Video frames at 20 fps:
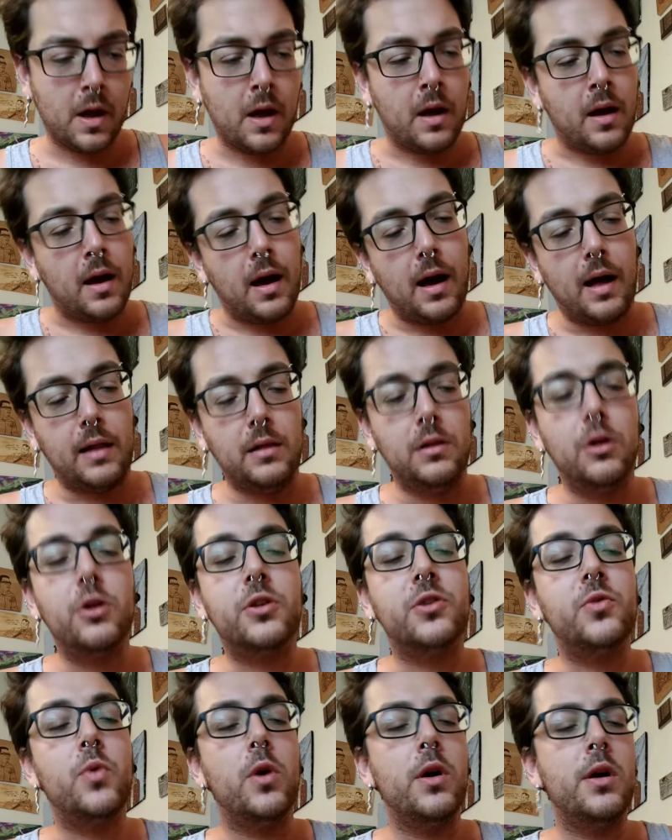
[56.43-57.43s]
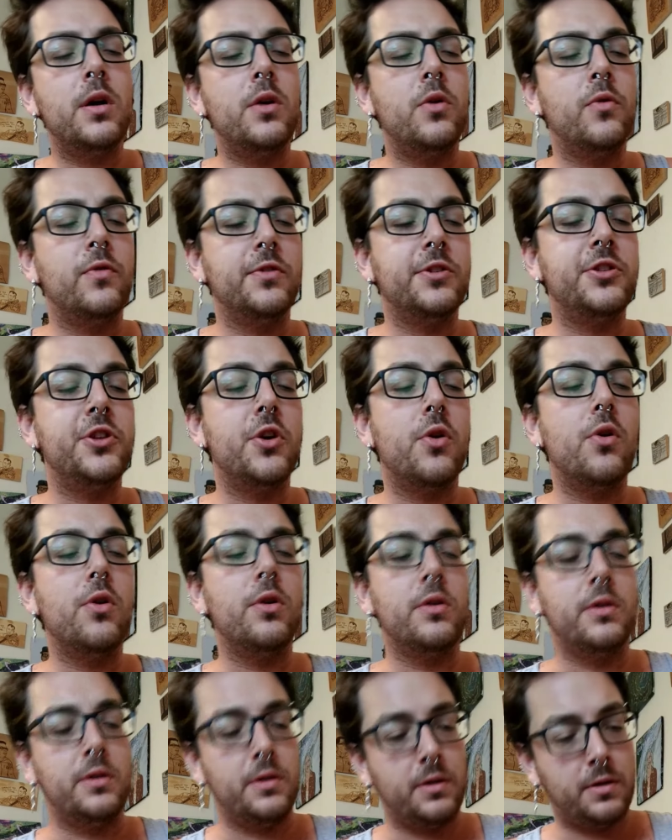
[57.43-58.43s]
I looked way over
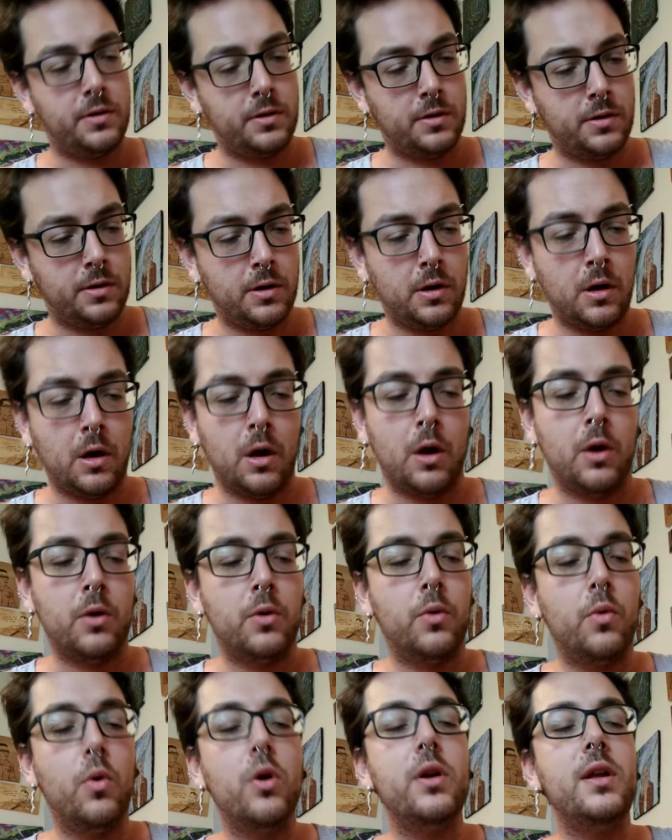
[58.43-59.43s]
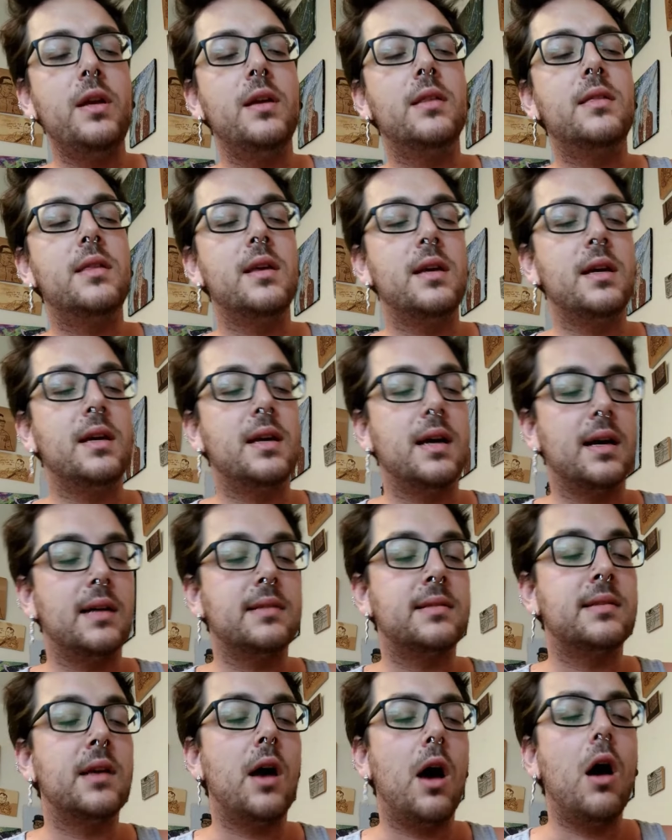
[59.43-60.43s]
Jordan, what do you think
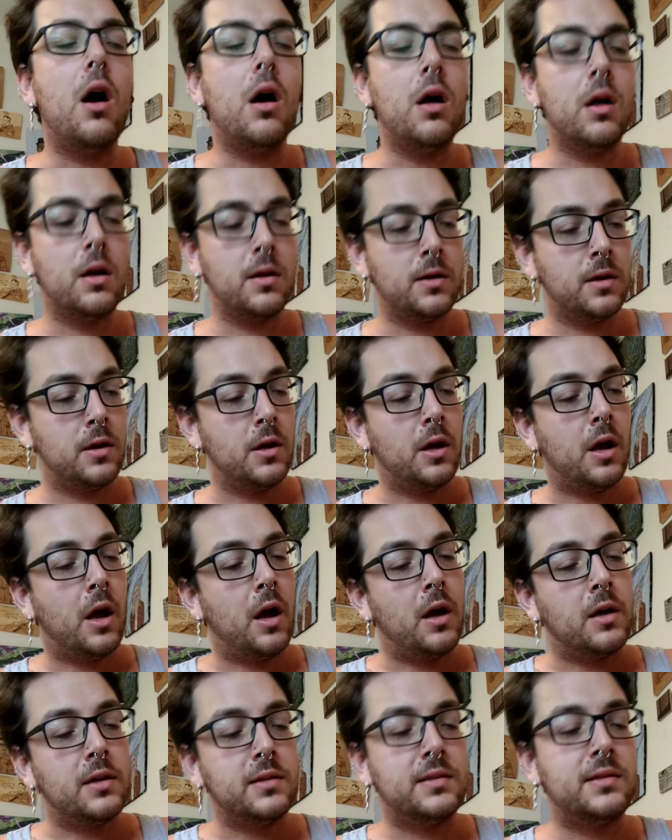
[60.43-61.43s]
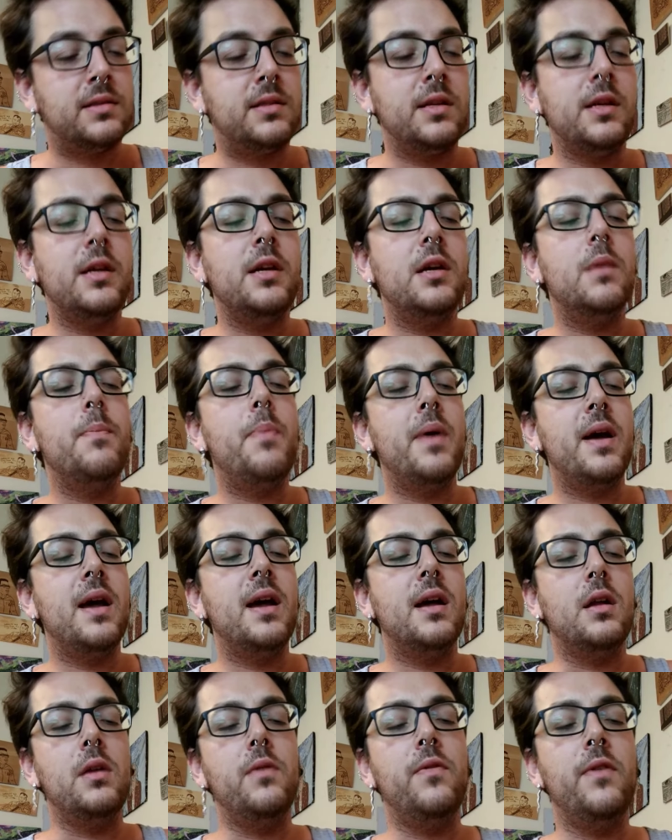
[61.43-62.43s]
I saw? see a
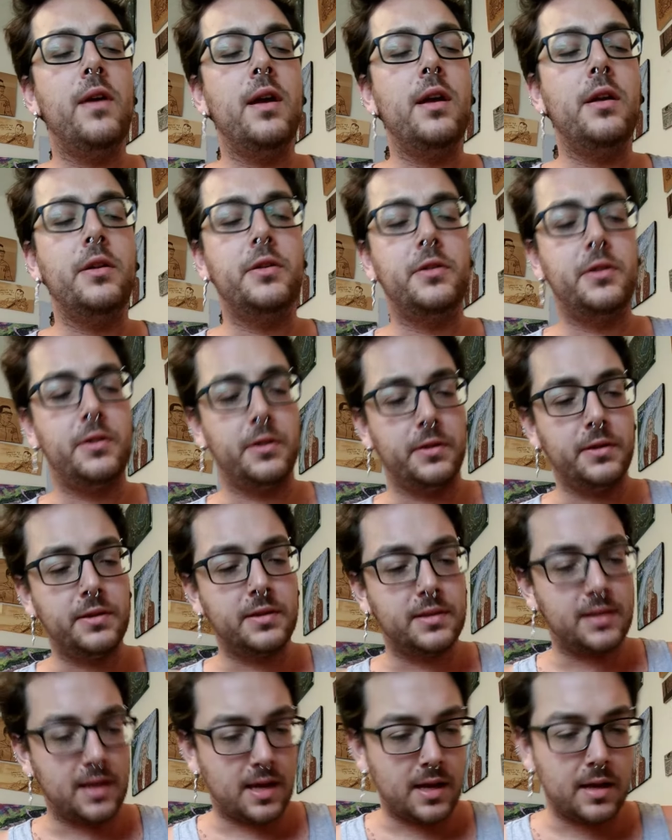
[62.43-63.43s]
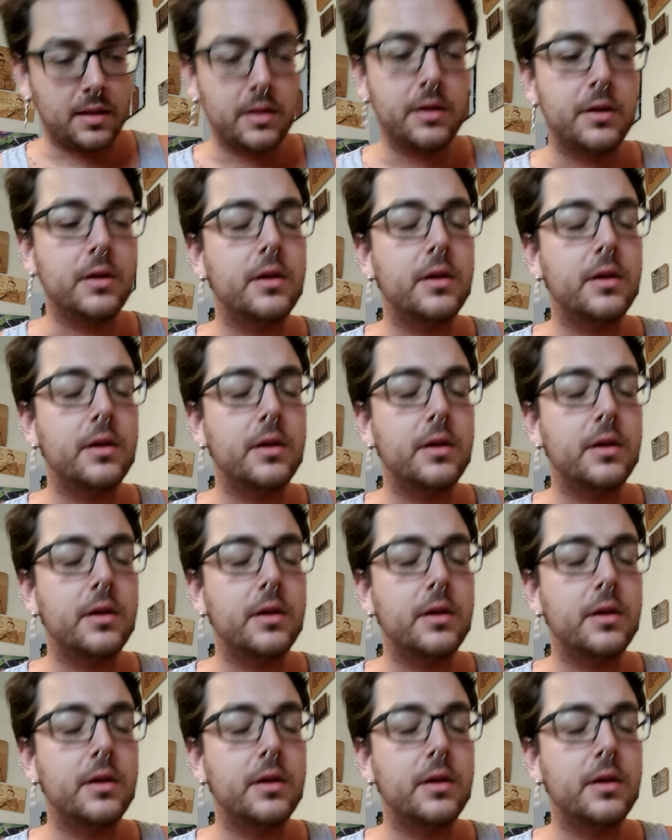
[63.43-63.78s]
band of angels and they're